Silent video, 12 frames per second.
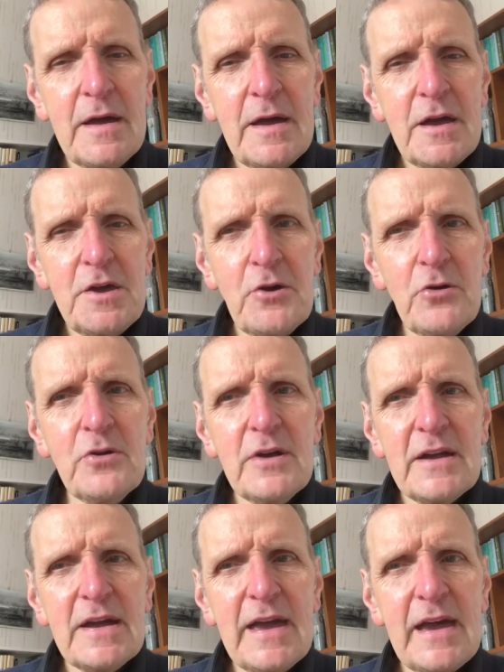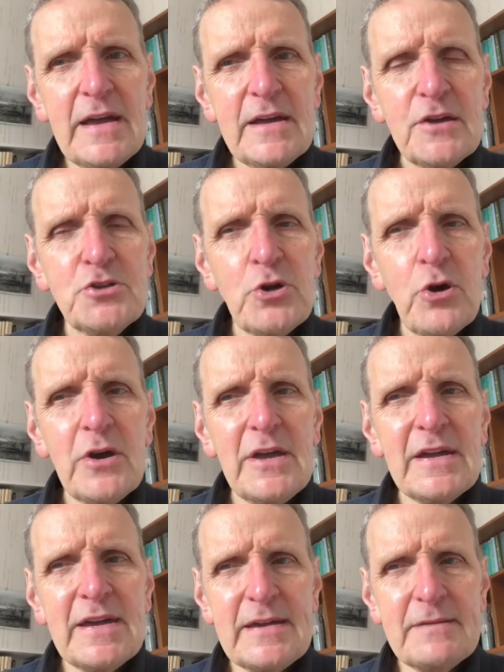Young King
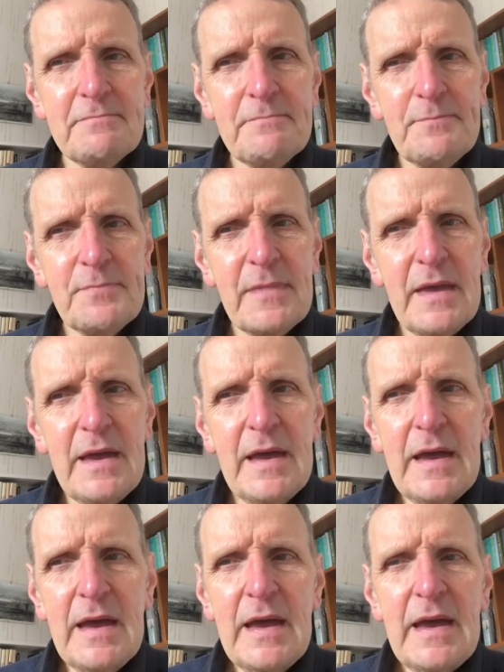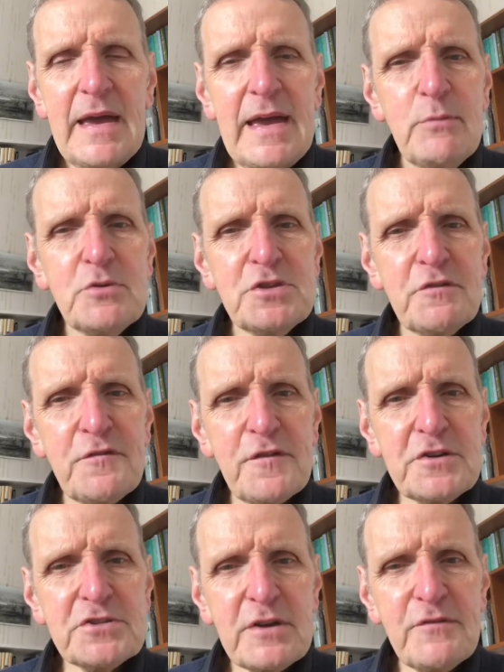Jehoiakim, he was the
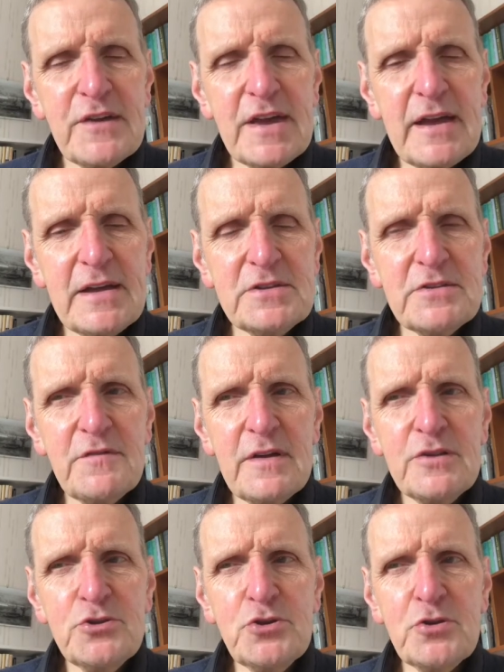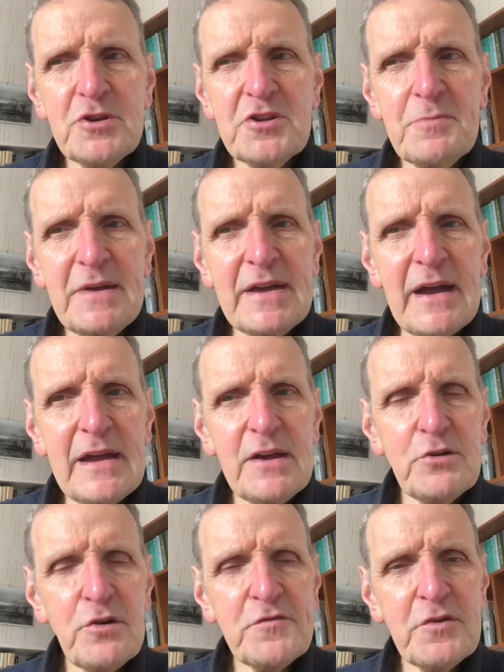first of the kings of Judah to be carried
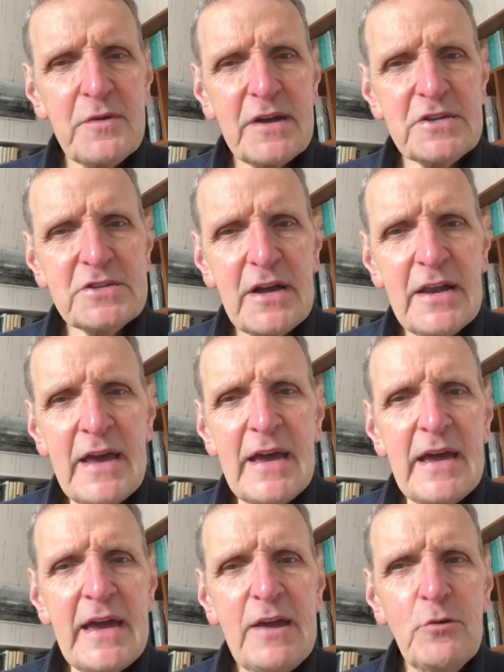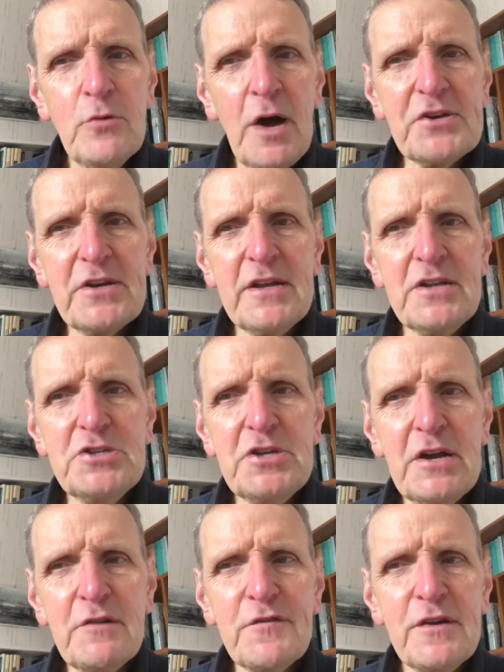off to exile. He rotted in
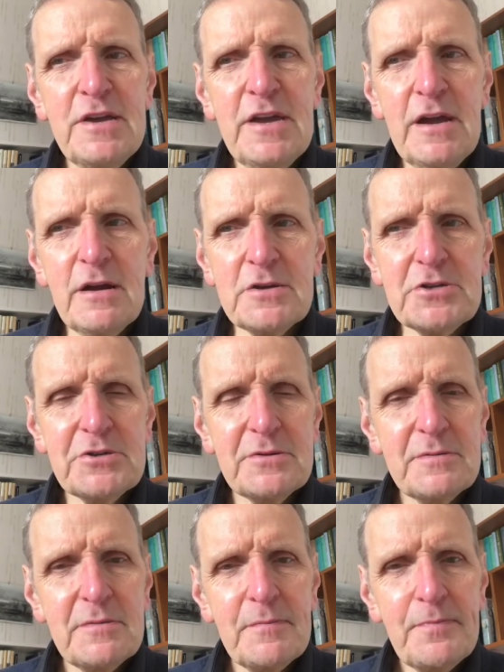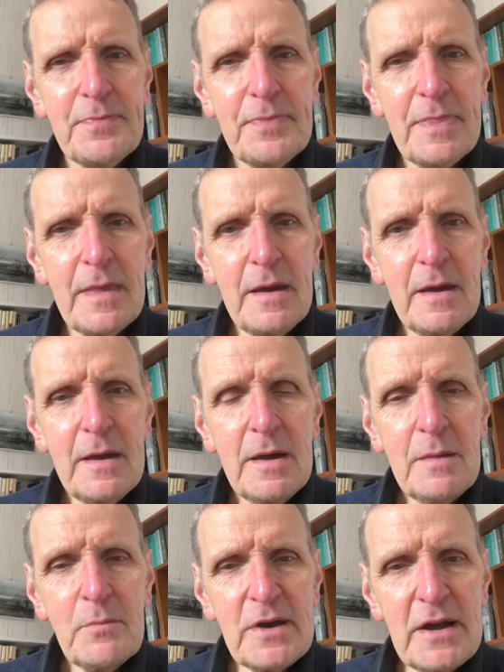jail for years.
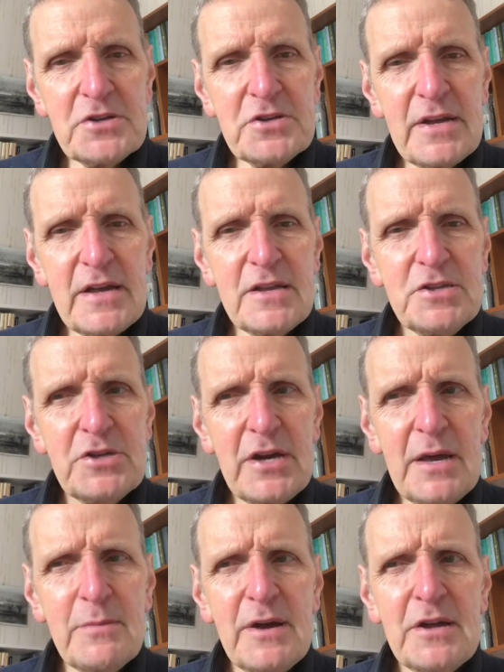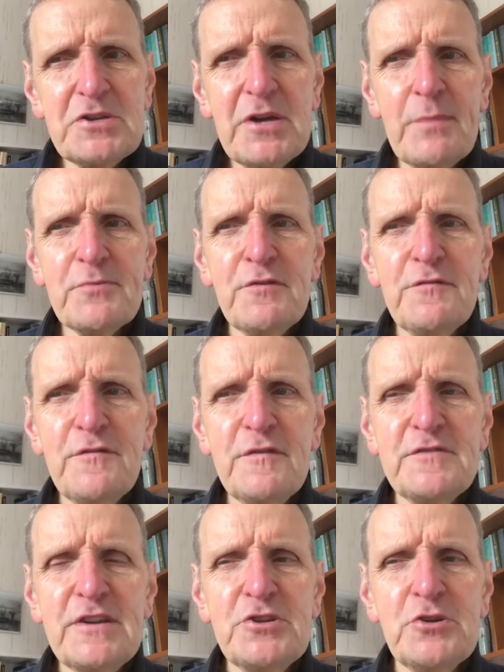But actually in Jeremiah chapter
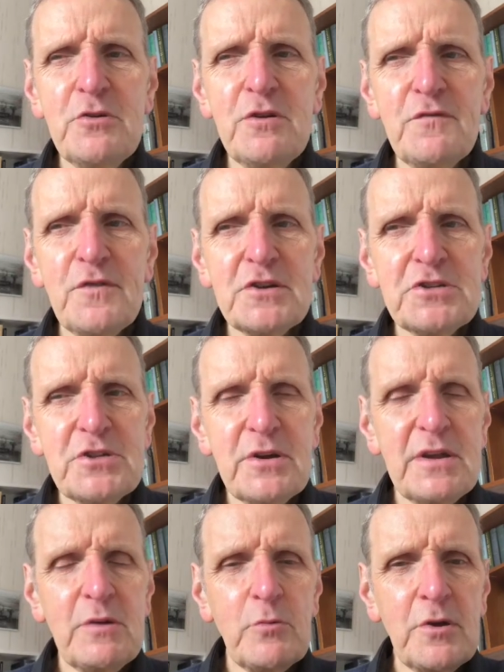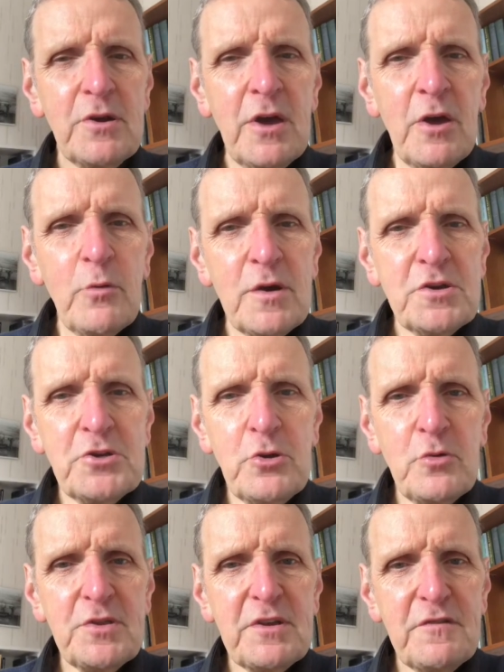52 and verse 31, we're
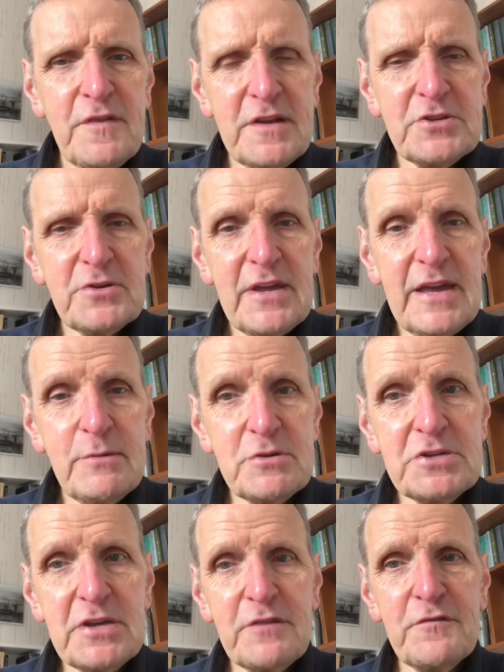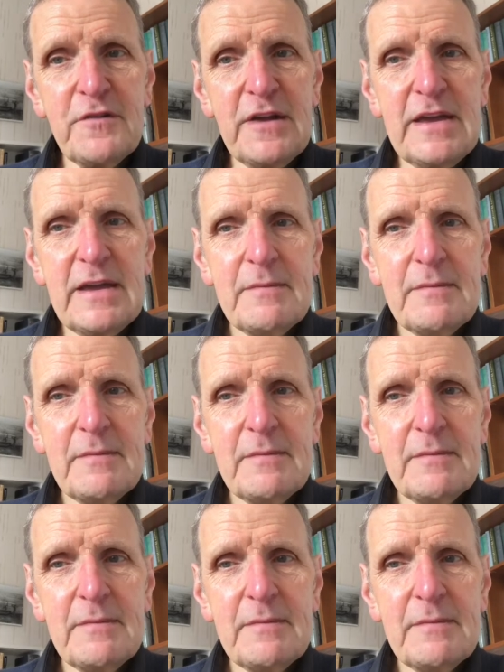told that eventually he was set free.